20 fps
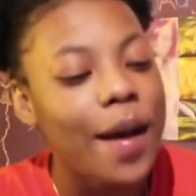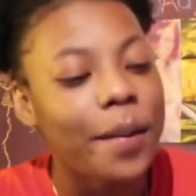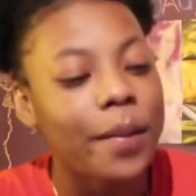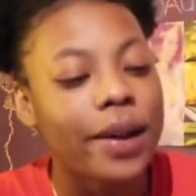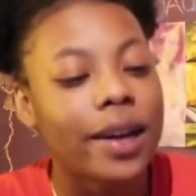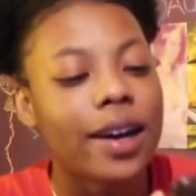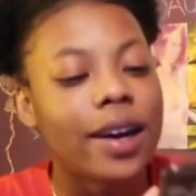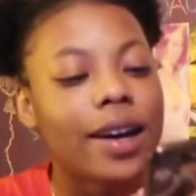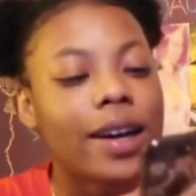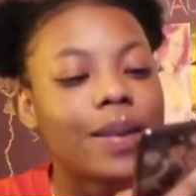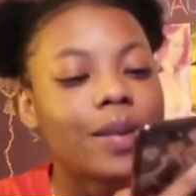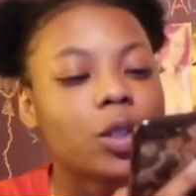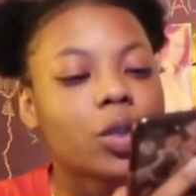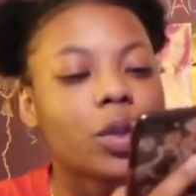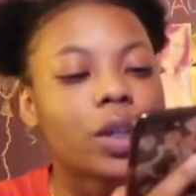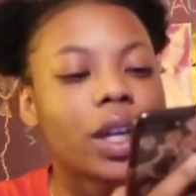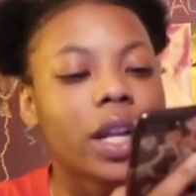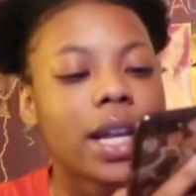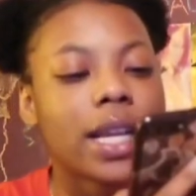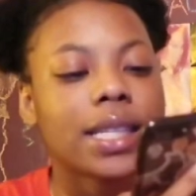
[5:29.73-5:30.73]
My um
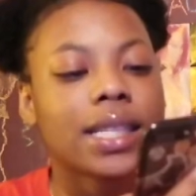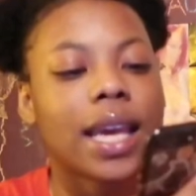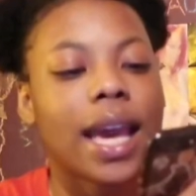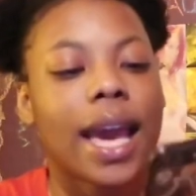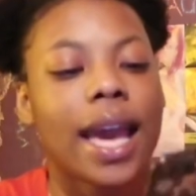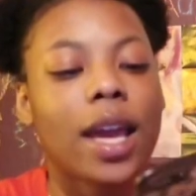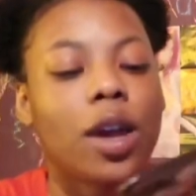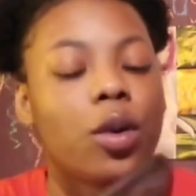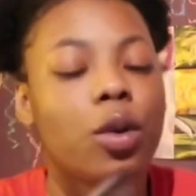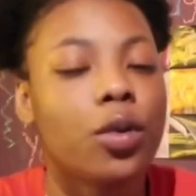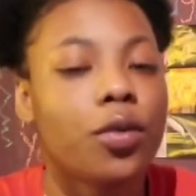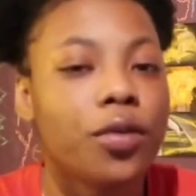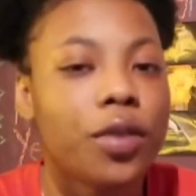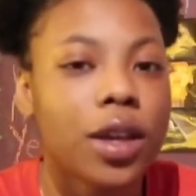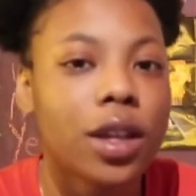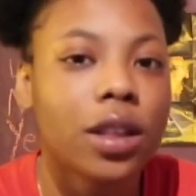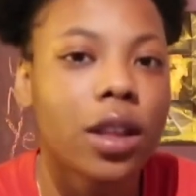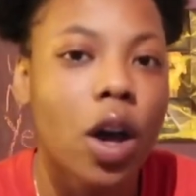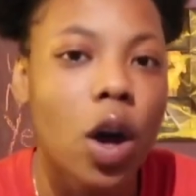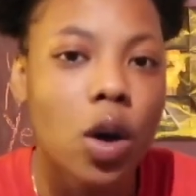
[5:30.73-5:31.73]
Twitter is K
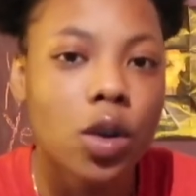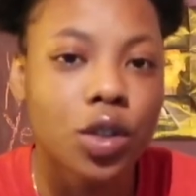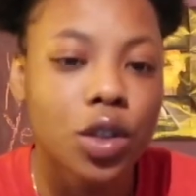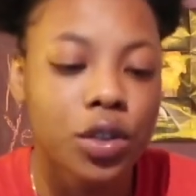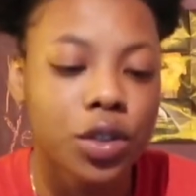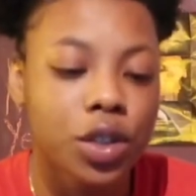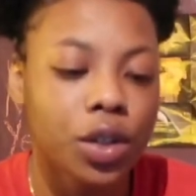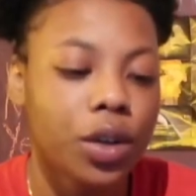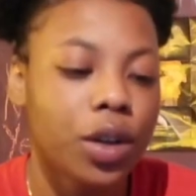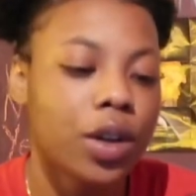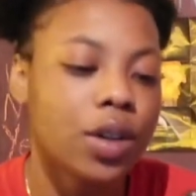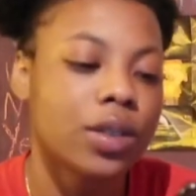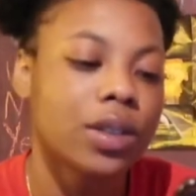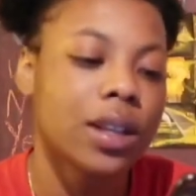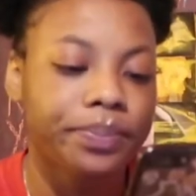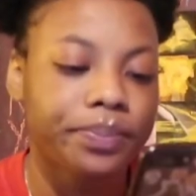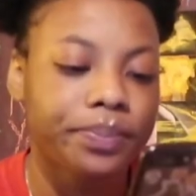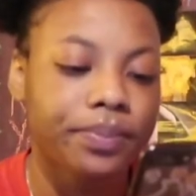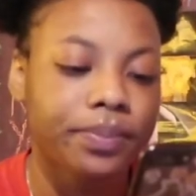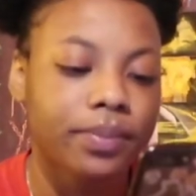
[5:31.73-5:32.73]
Goofy, the O's are
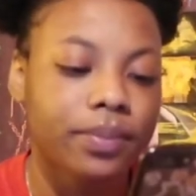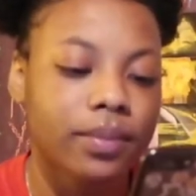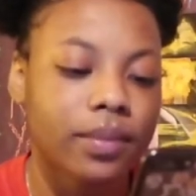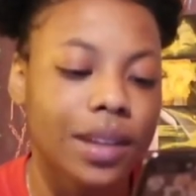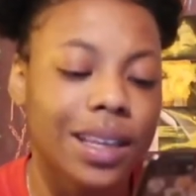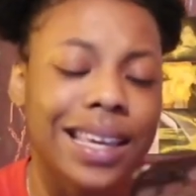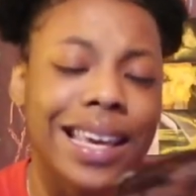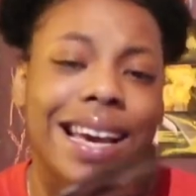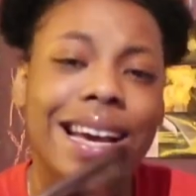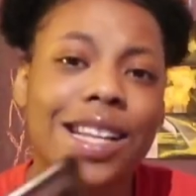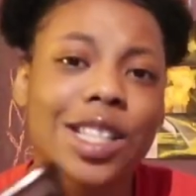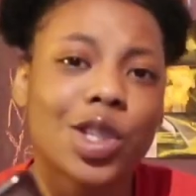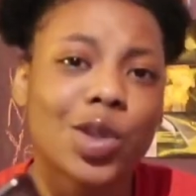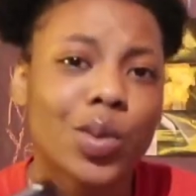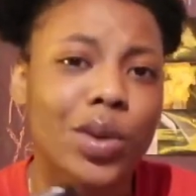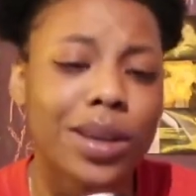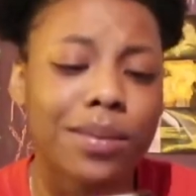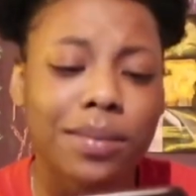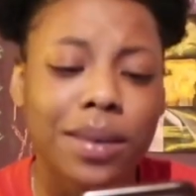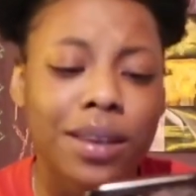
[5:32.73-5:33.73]
zeros. Yeah,
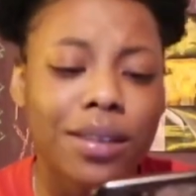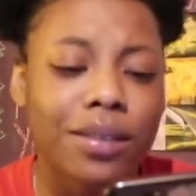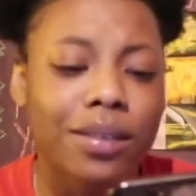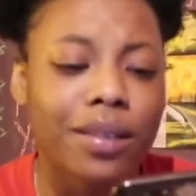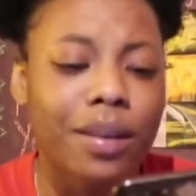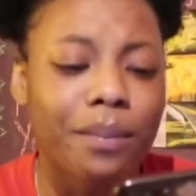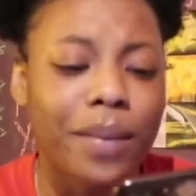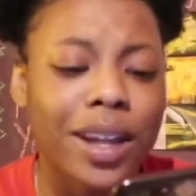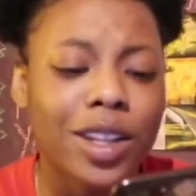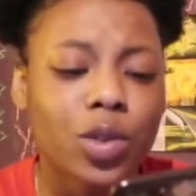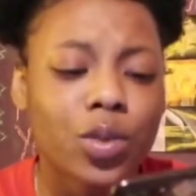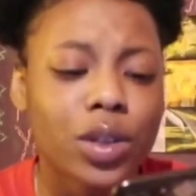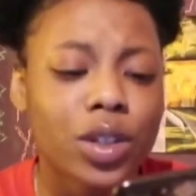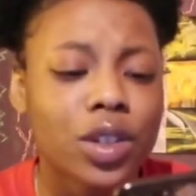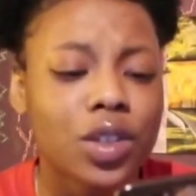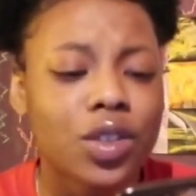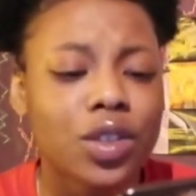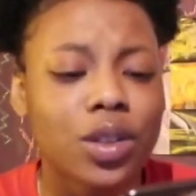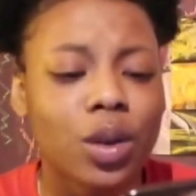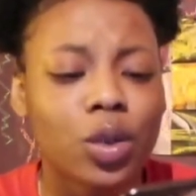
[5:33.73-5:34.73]
tweet me. My
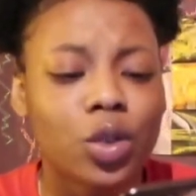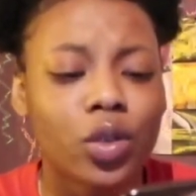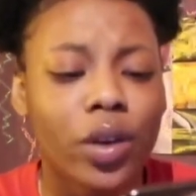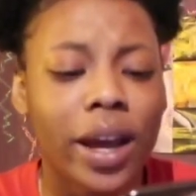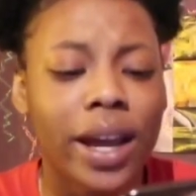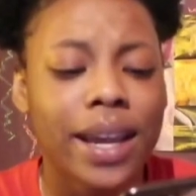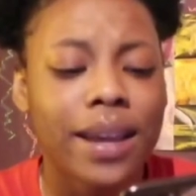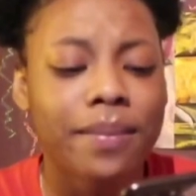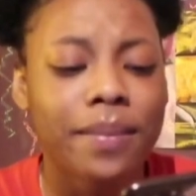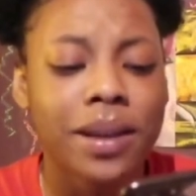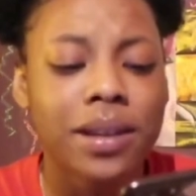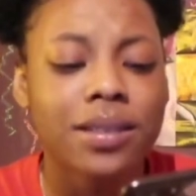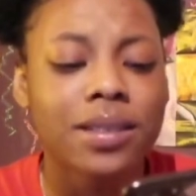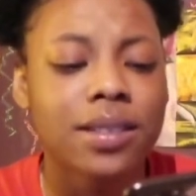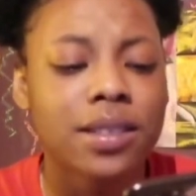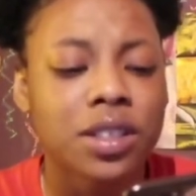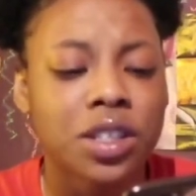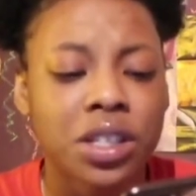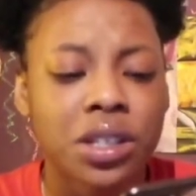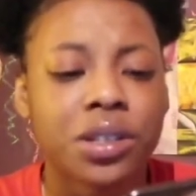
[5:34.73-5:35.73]
Twitter is so dry, it
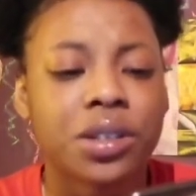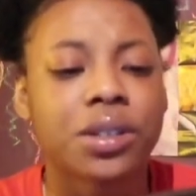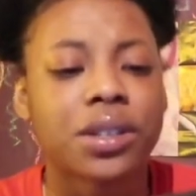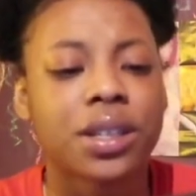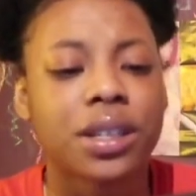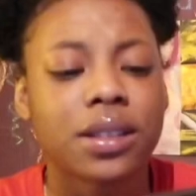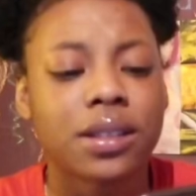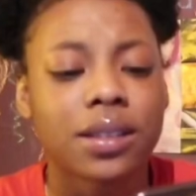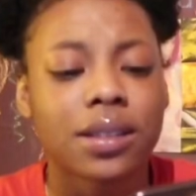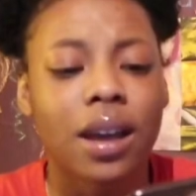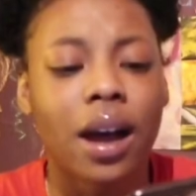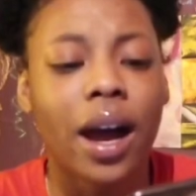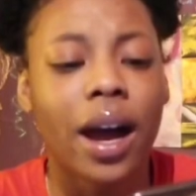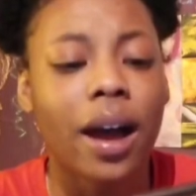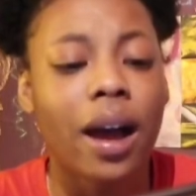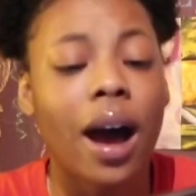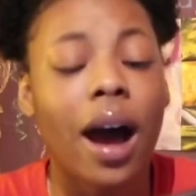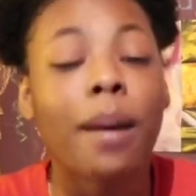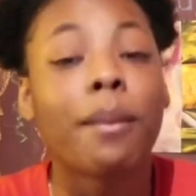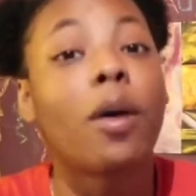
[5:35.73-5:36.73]
makes zero sense.
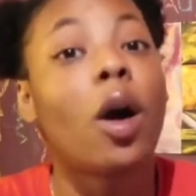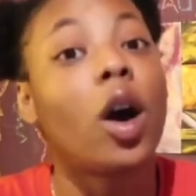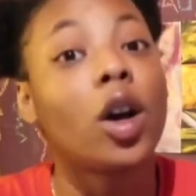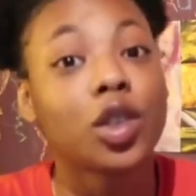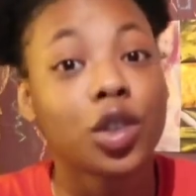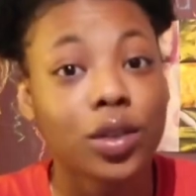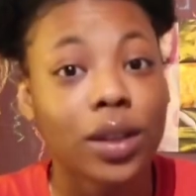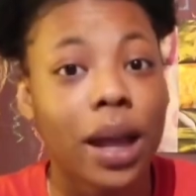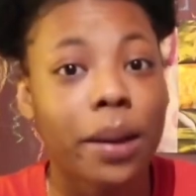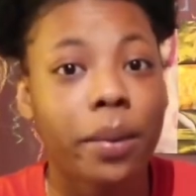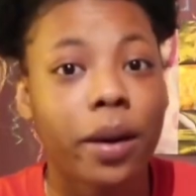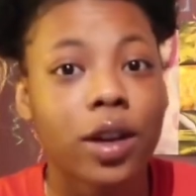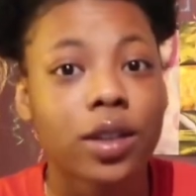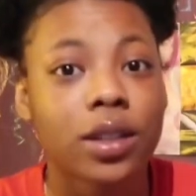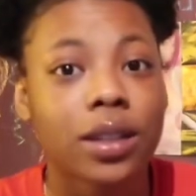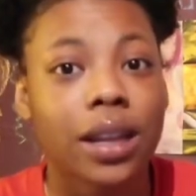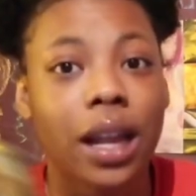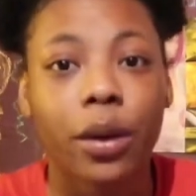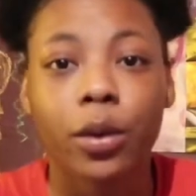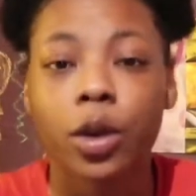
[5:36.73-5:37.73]
I, I'm also that
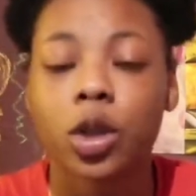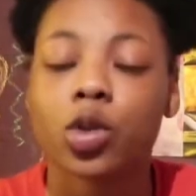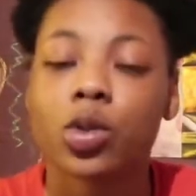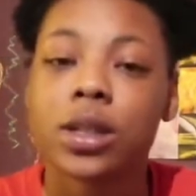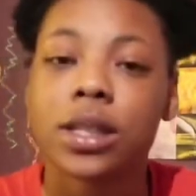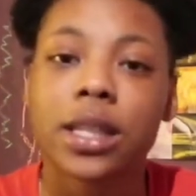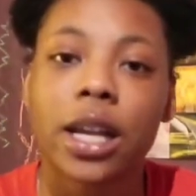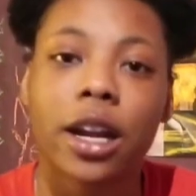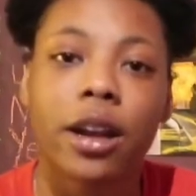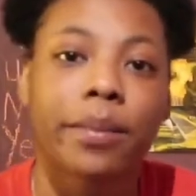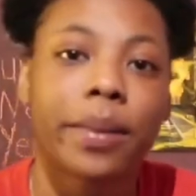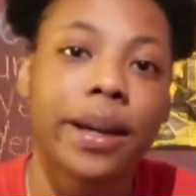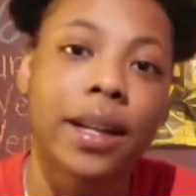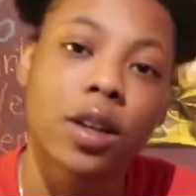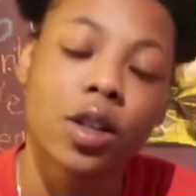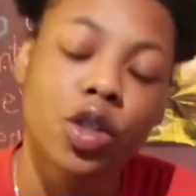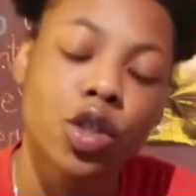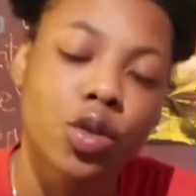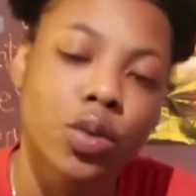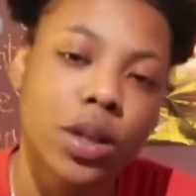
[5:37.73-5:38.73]
person that retweets everybody
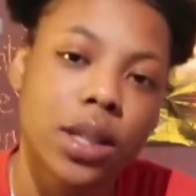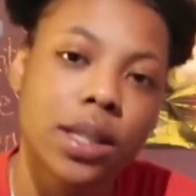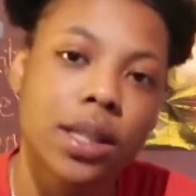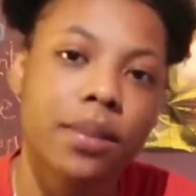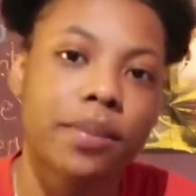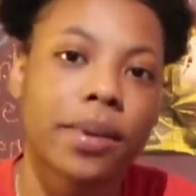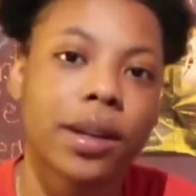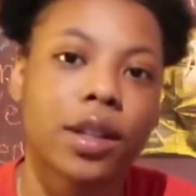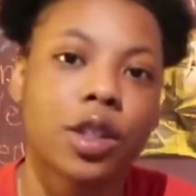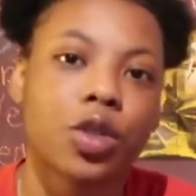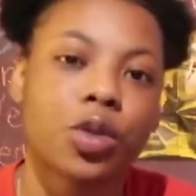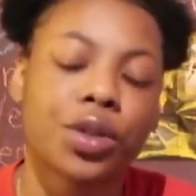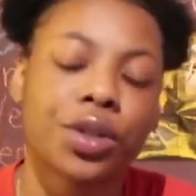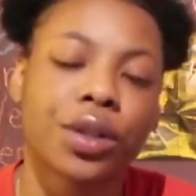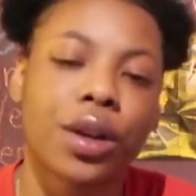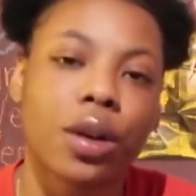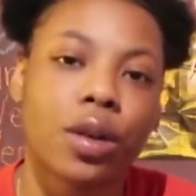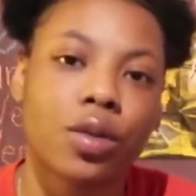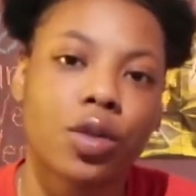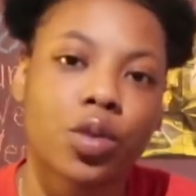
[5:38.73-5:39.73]
else's tweets and barely
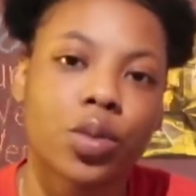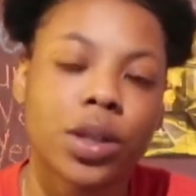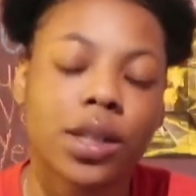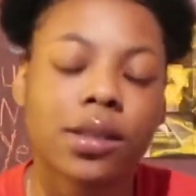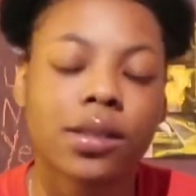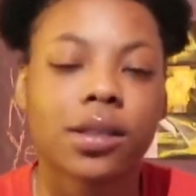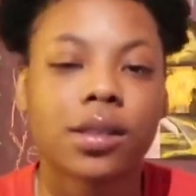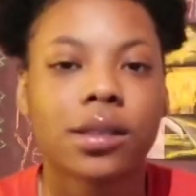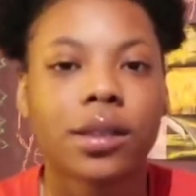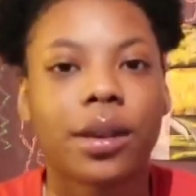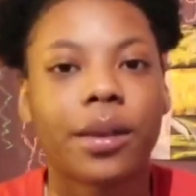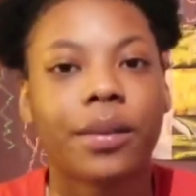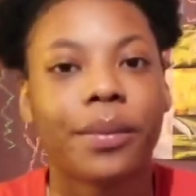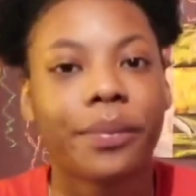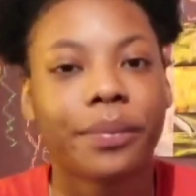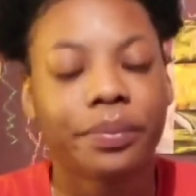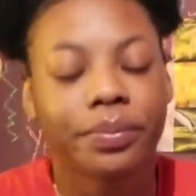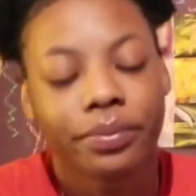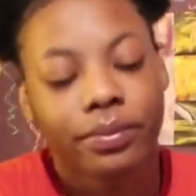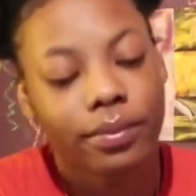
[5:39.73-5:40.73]
tweets her own tweets. So
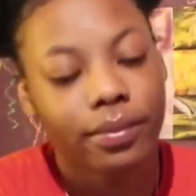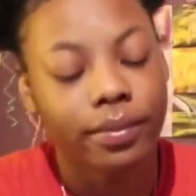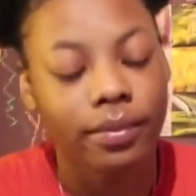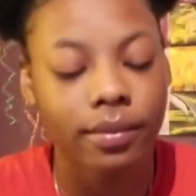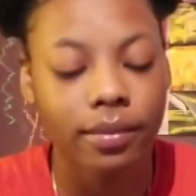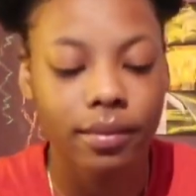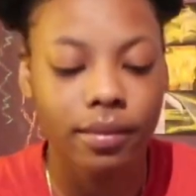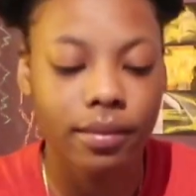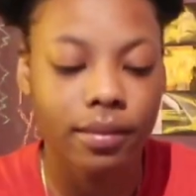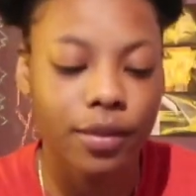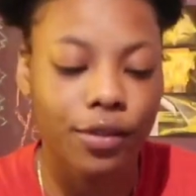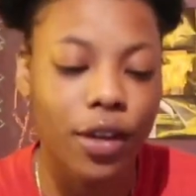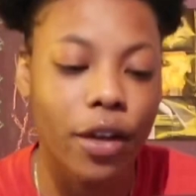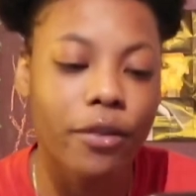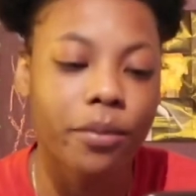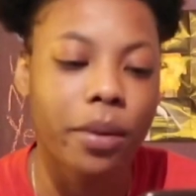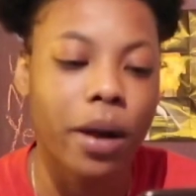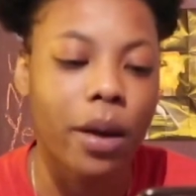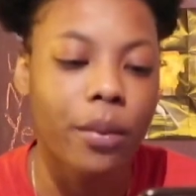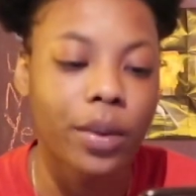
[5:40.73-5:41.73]
if you
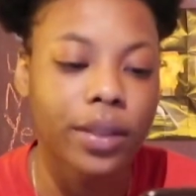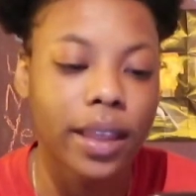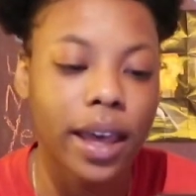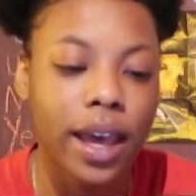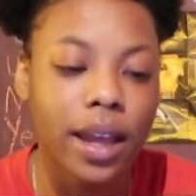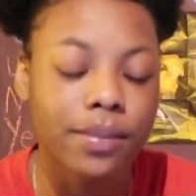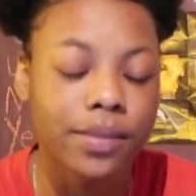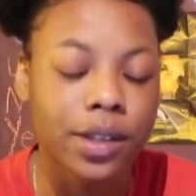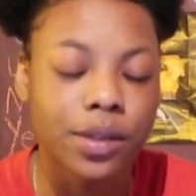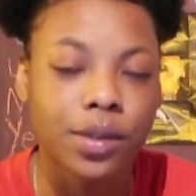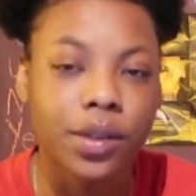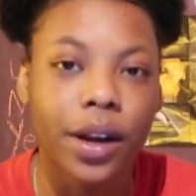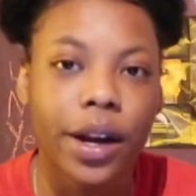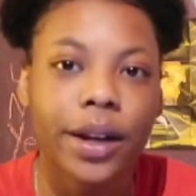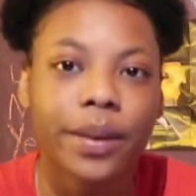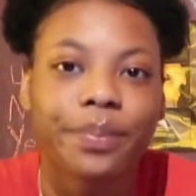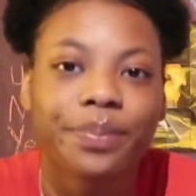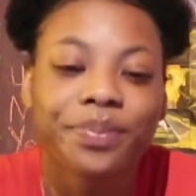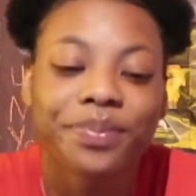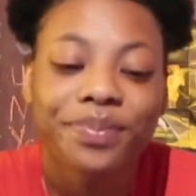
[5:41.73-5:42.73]
have a problem with that, I'm so
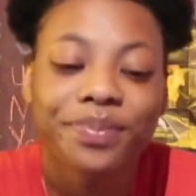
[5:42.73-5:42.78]
sorry.